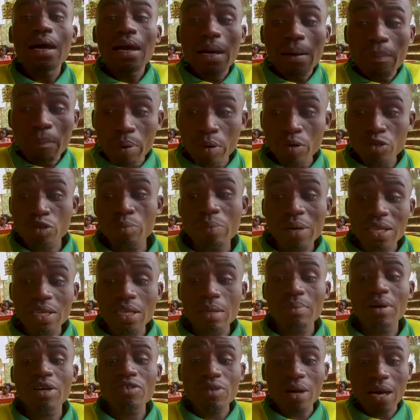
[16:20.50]
bought by the
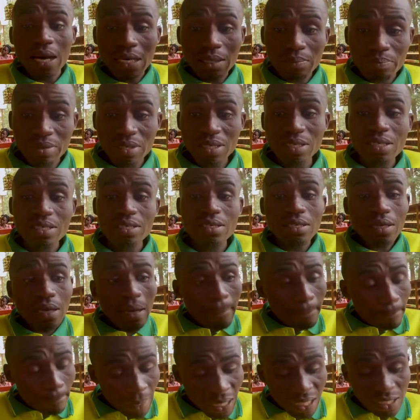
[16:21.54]
batwa and being
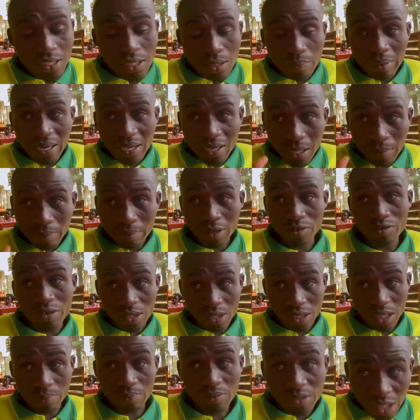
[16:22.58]
managed by the batwa
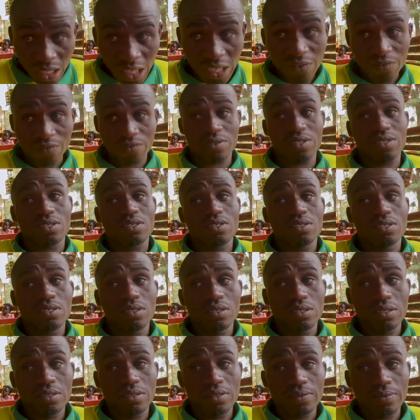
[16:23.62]
themselves
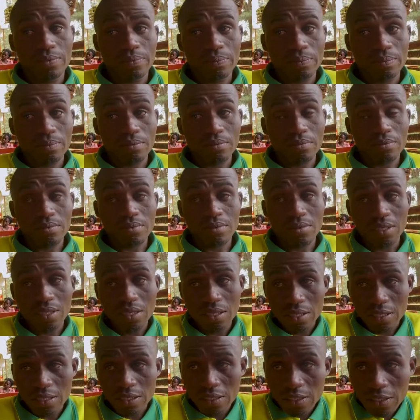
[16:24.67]
right and
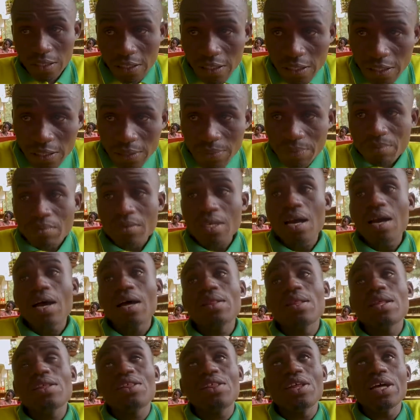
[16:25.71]
then the third one
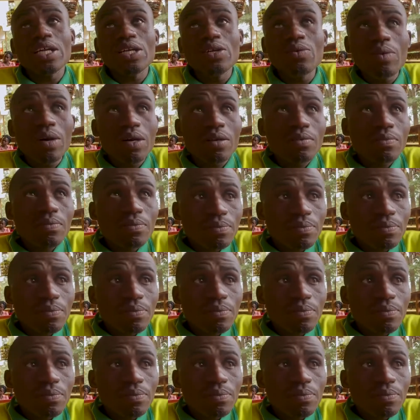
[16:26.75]
the third one